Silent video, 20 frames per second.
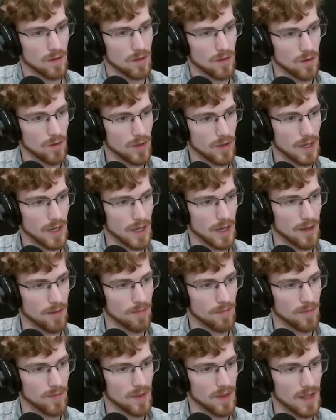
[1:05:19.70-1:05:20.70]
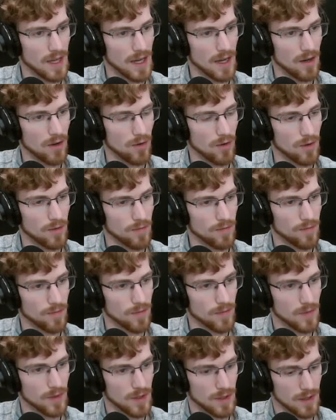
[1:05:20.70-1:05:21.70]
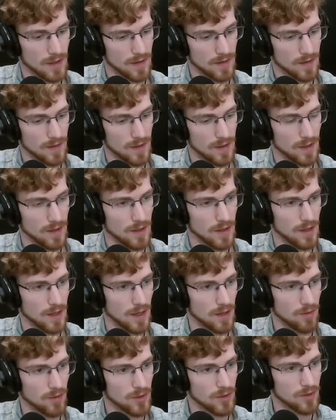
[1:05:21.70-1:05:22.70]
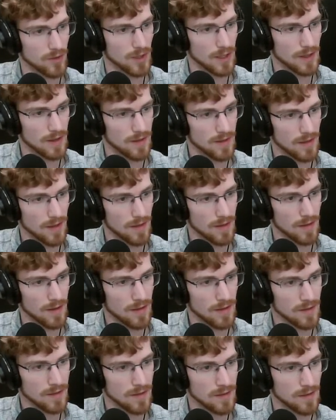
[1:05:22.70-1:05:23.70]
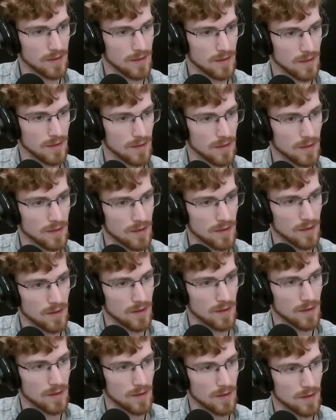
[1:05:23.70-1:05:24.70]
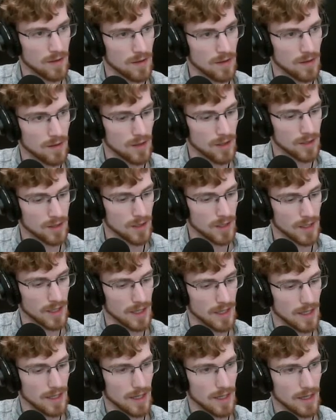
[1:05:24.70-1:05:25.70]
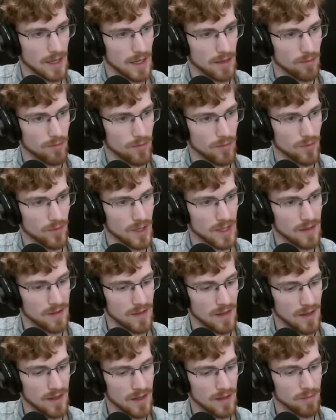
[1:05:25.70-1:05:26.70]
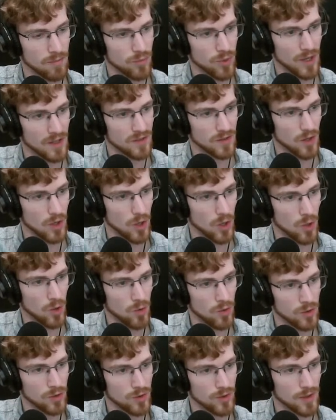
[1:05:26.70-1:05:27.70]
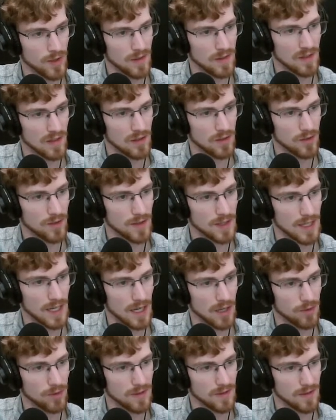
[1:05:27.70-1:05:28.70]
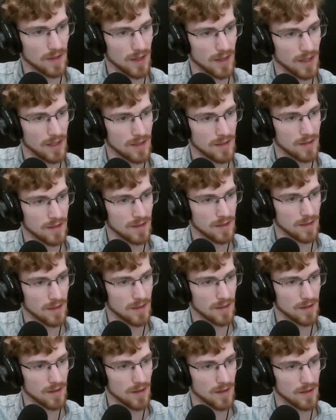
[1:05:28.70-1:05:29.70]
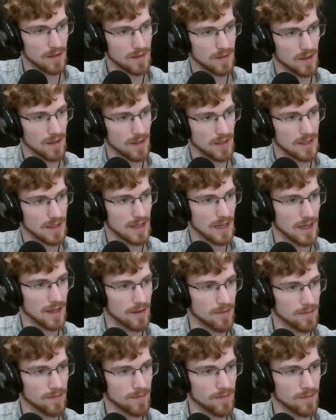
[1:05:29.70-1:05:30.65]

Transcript: Okay, now, let's see. I want to inset this. Actually, inset it, press O to inset to the outside, and then inset again.